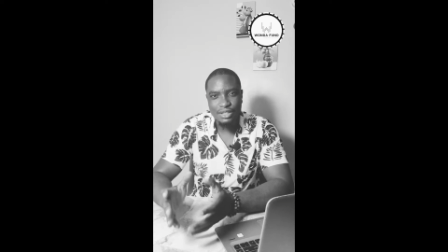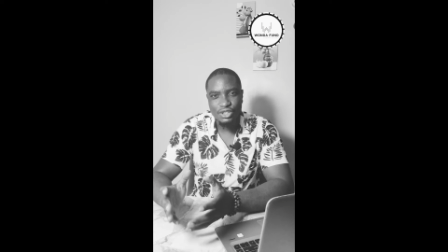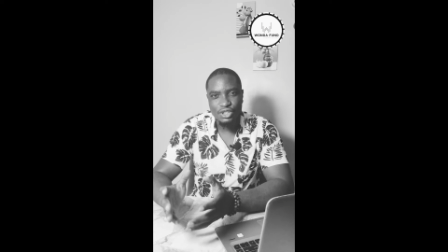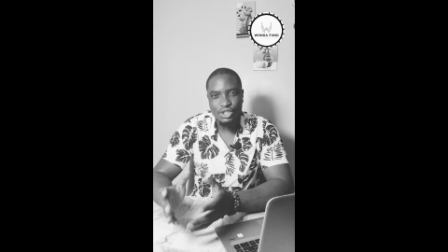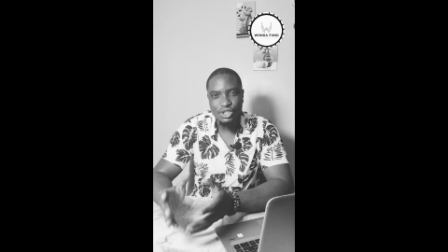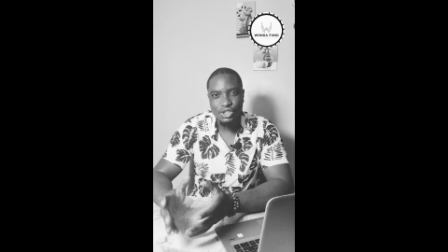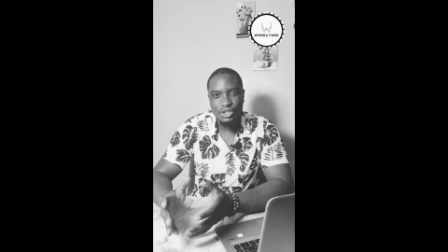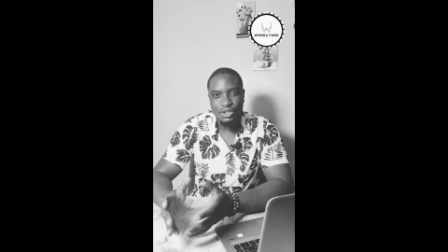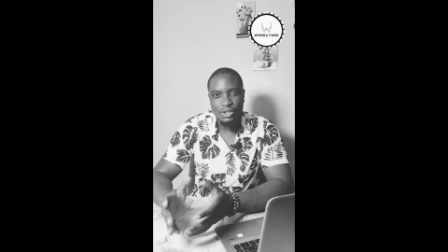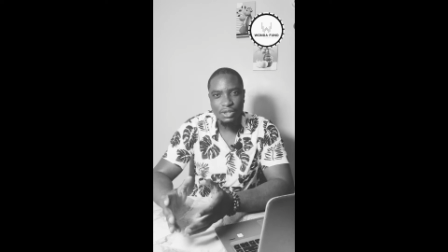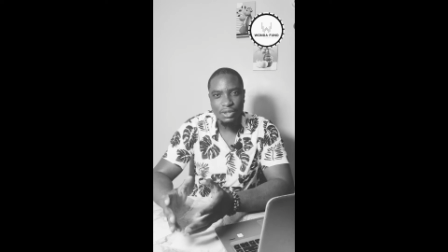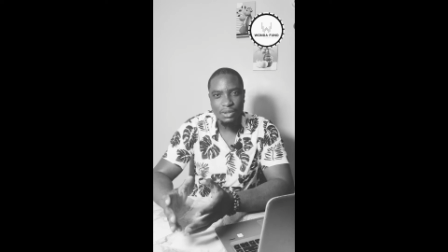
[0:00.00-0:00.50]

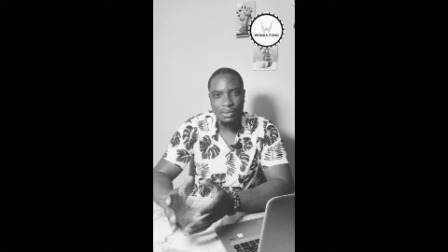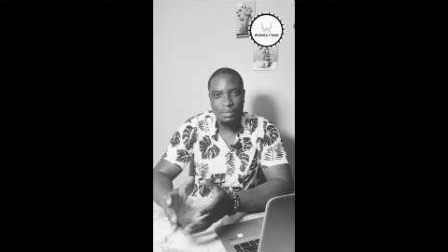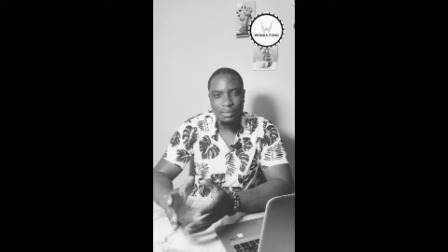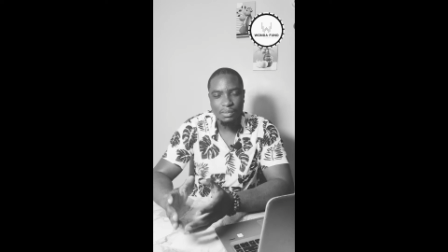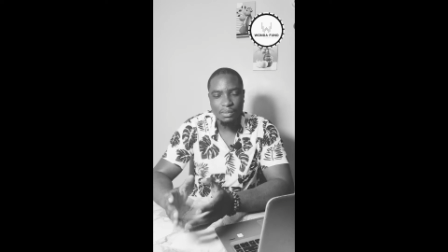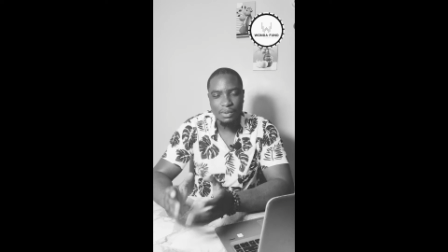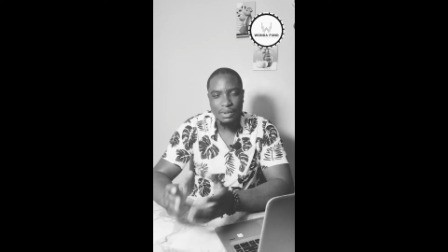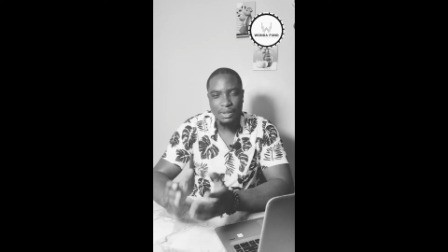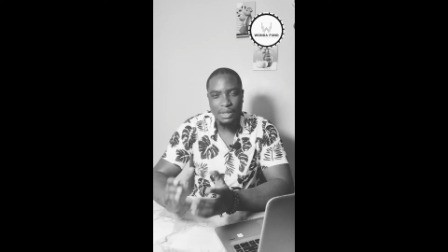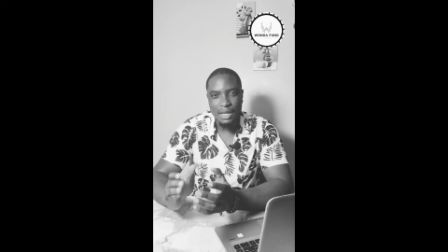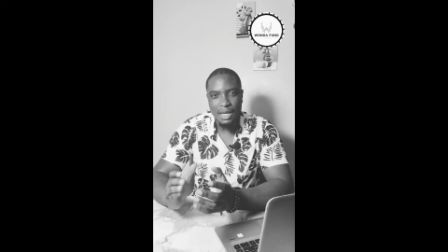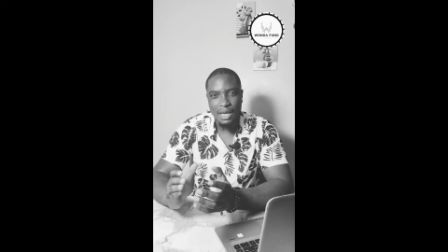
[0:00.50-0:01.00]
cheap
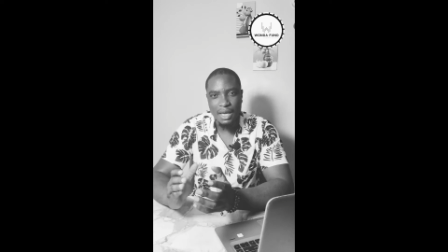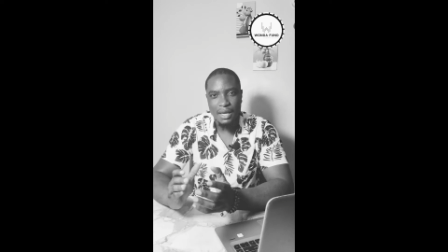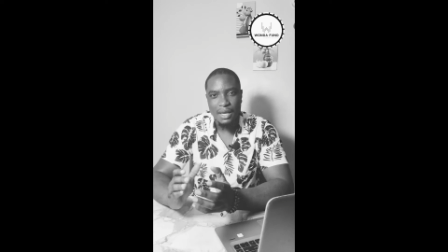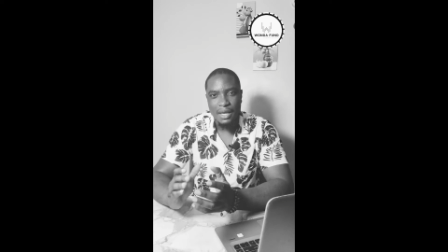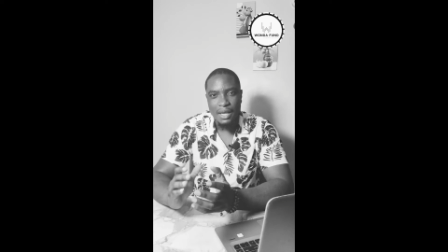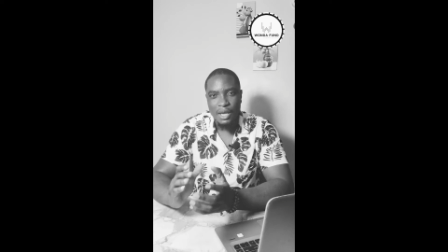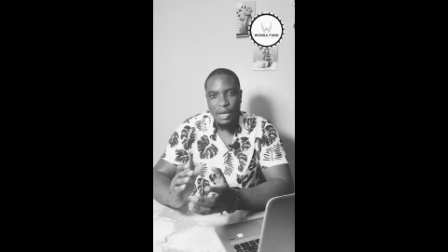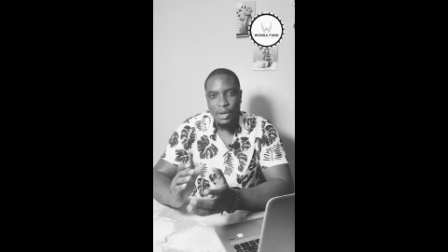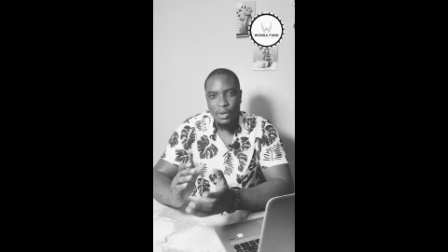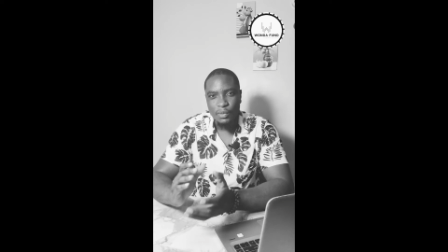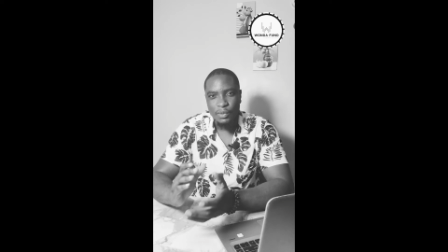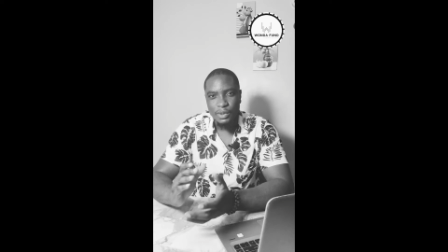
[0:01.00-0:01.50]
that
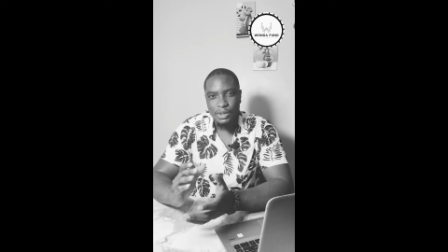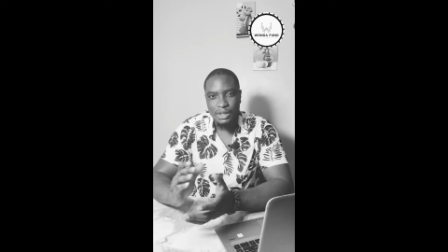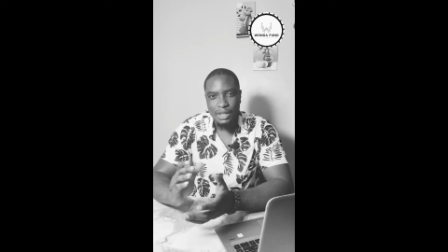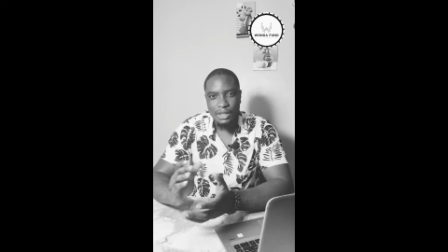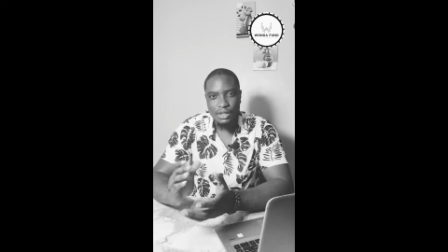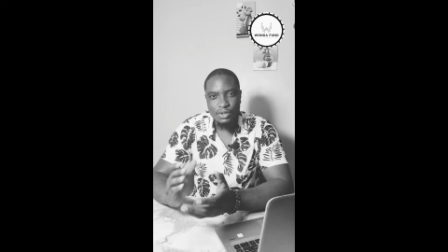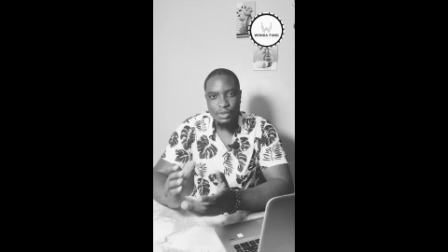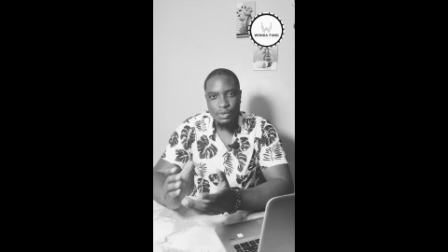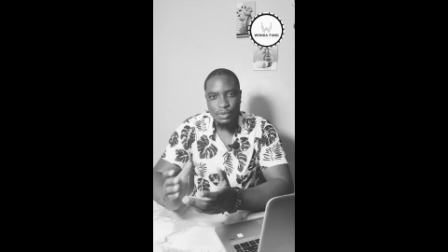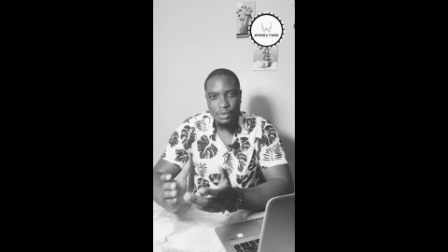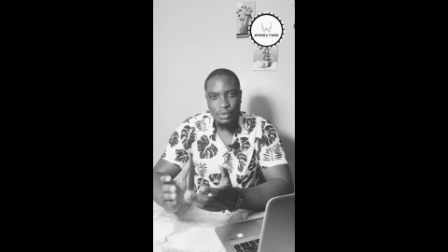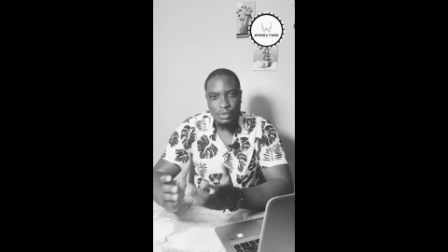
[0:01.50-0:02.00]
we tend
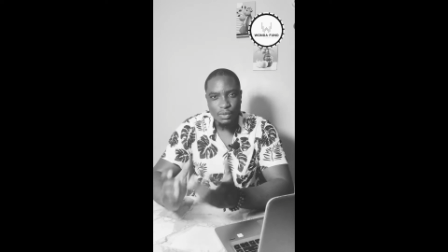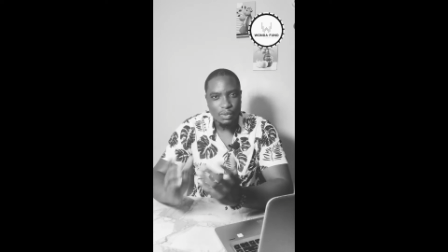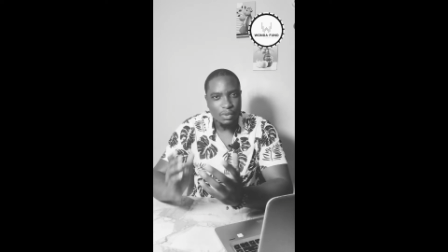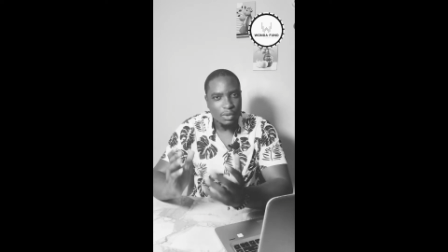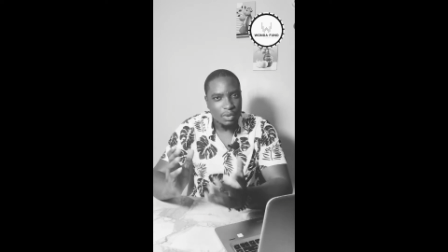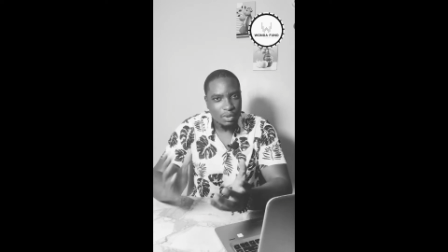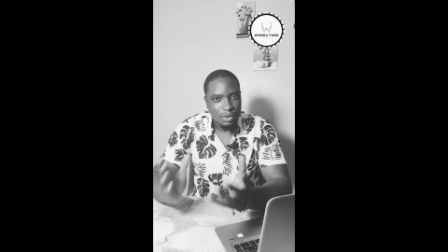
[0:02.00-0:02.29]
to,